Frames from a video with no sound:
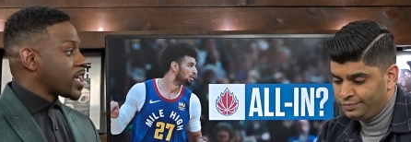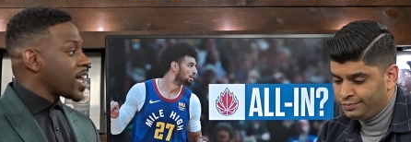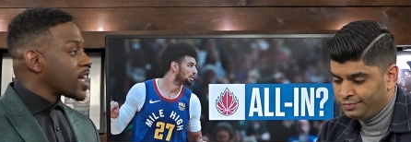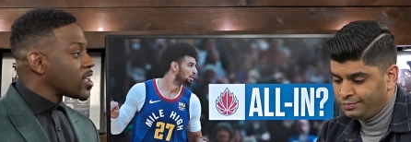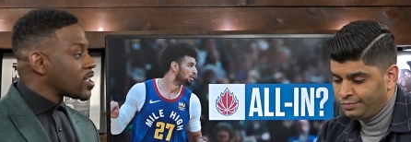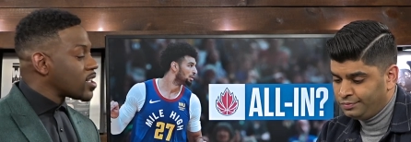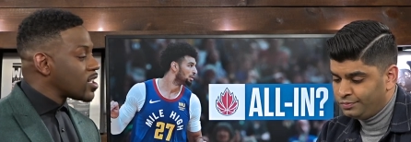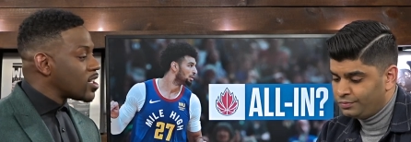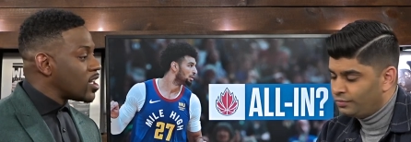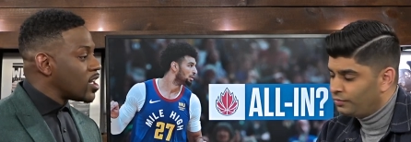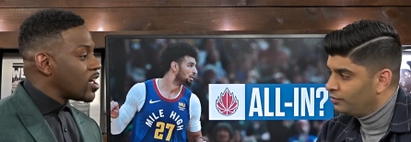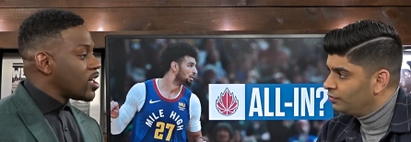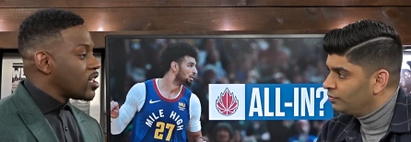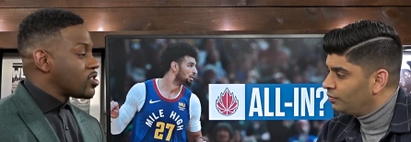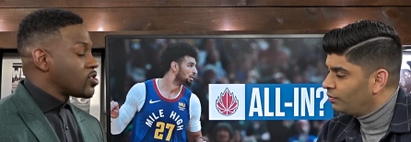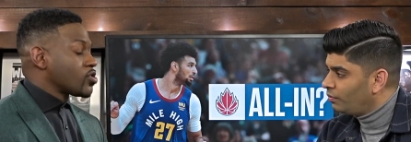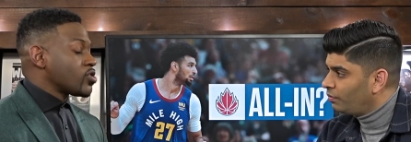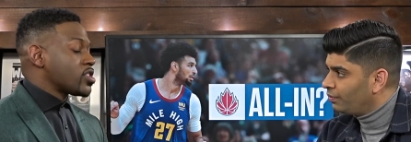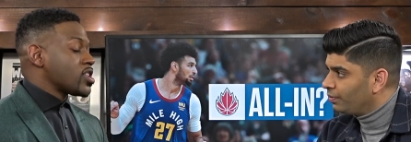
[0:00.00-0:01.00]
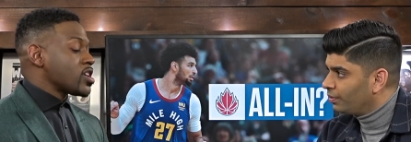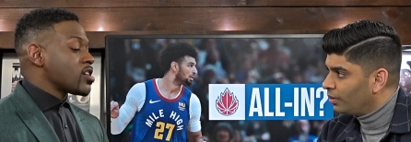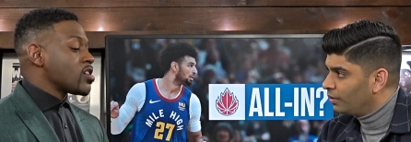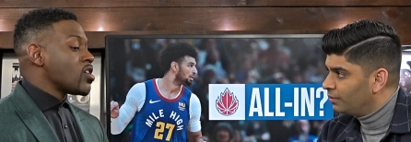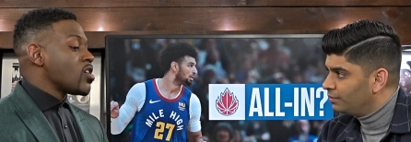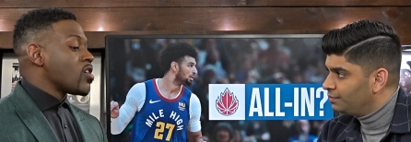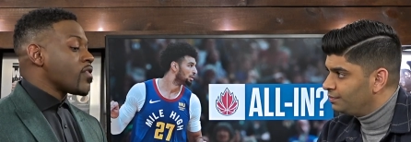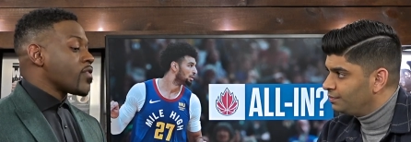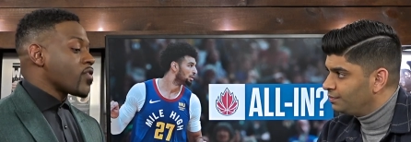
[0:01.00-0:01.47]
Speaker 1: for Canada is a good
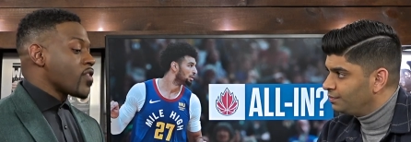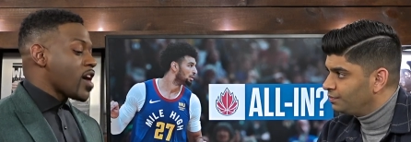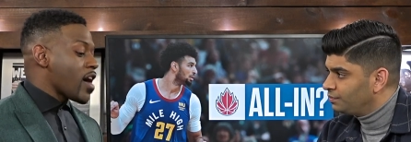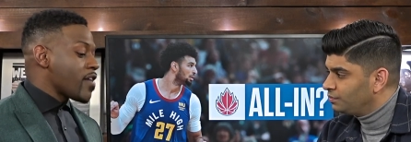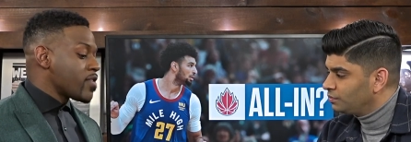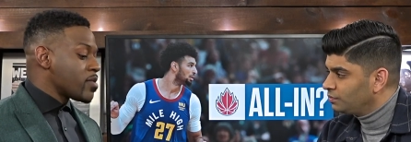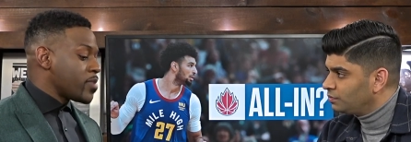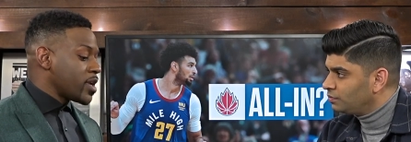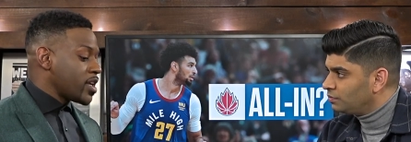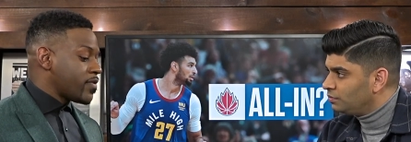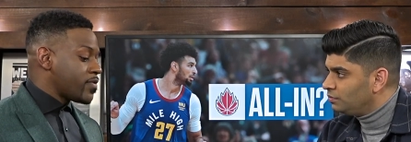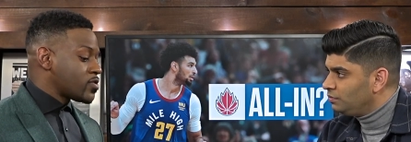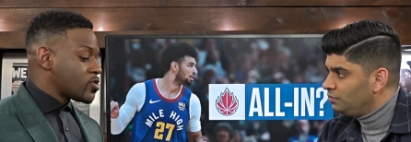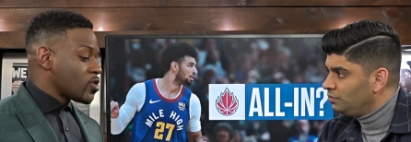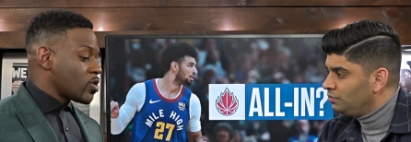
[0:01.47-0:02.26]
thing for everybody.